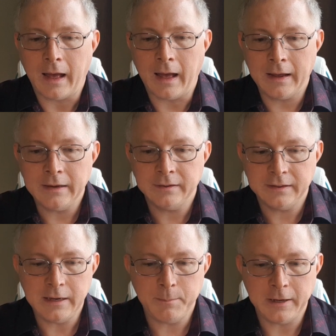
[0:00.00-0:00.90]
I
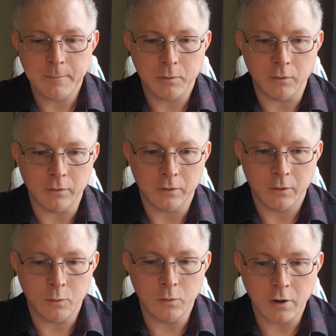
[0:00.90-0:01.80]
see people
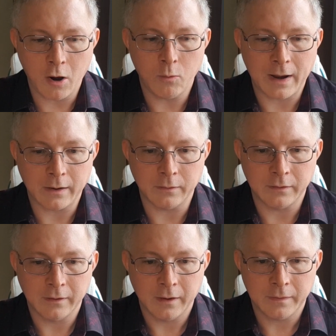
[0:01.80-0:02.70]
who go around,
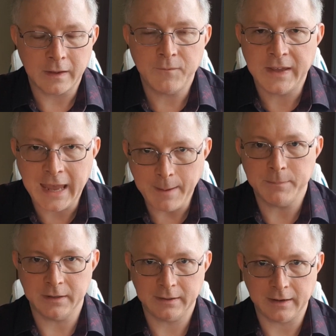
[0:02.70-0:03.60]
they've
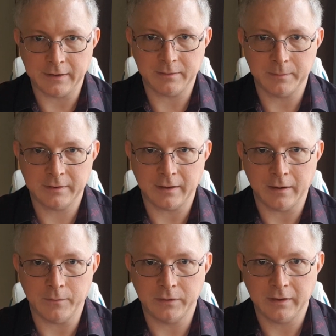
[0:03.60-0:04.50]
hypnotized
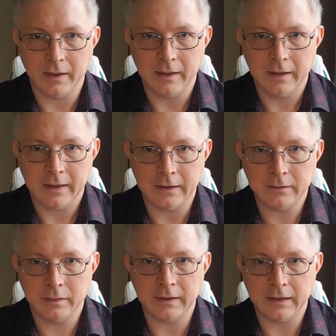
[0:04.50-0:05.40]
themselves
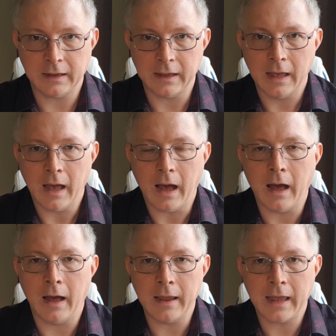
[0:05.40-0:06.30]
into thinking,
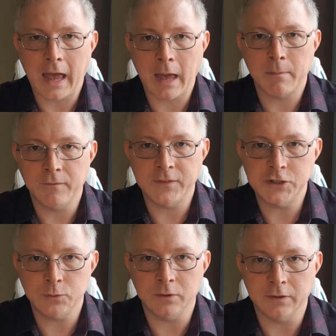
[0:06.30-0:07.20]
I am a
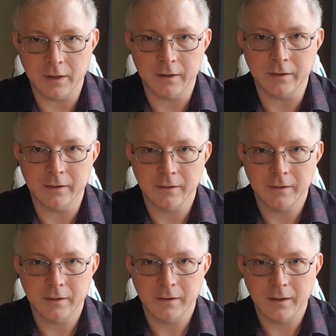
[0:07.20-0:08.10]
visual learner,
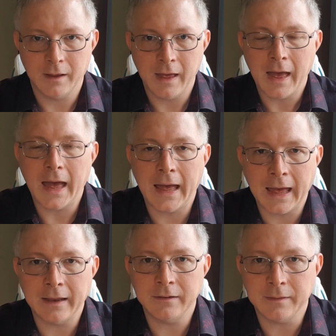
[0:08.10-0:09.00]

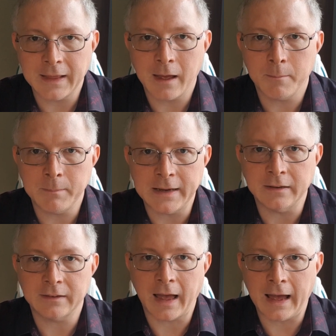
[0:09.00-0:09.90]
and that
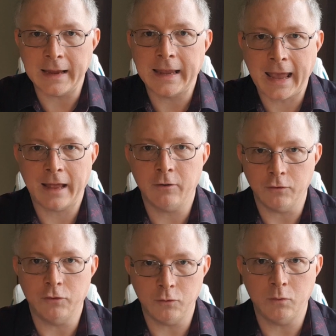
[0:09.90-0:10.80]
means I
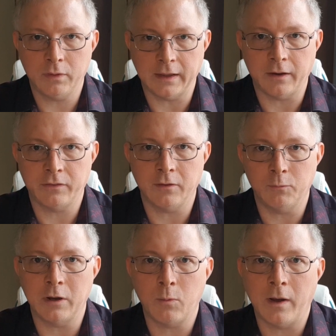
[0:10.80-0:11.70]
cannot do things that
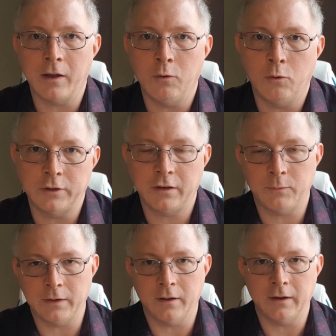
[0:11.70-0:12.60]
require
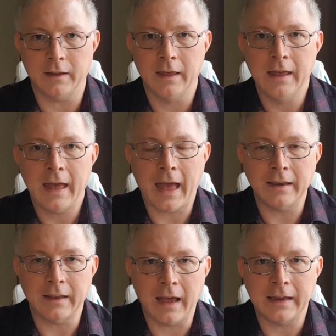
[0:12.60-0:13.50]
auditory learning,
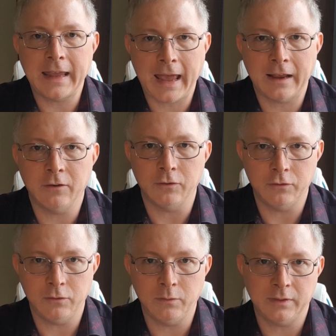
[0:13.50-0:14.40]
and I cannot
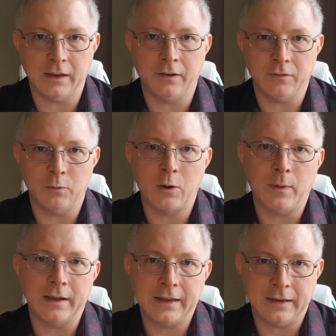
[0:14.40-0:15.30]
do things that
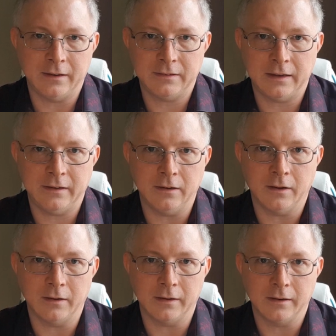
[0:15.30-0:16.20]
require kinesthetic
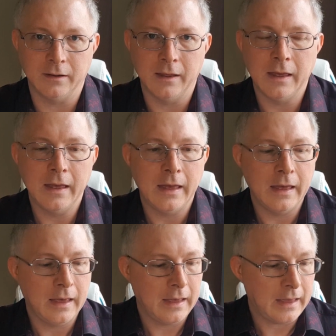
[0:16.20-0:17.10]
learning.
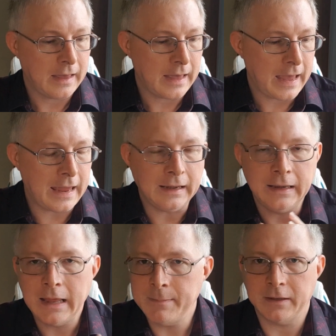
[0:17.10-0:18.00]
It
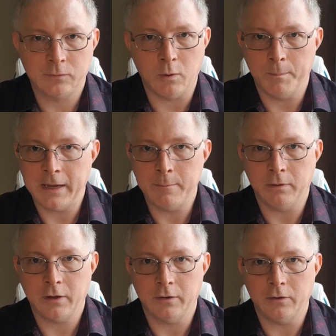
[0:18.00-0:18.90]
limits what people
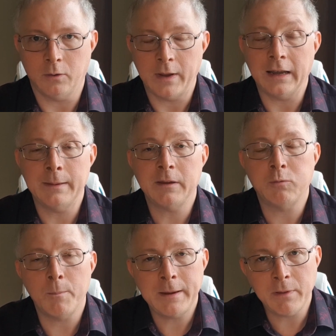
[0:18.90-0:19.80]
can do. It limits
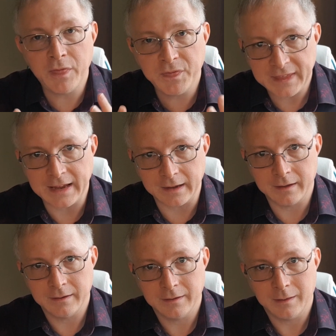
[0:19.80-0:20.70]
what people
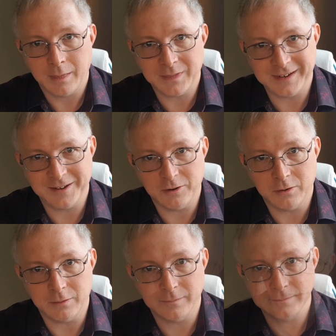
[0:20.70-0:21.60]
think they can
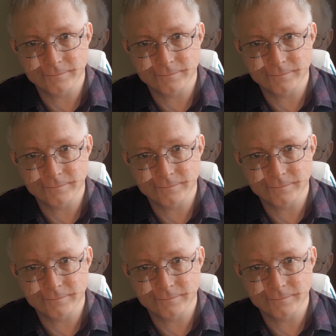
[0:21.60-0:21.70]
do.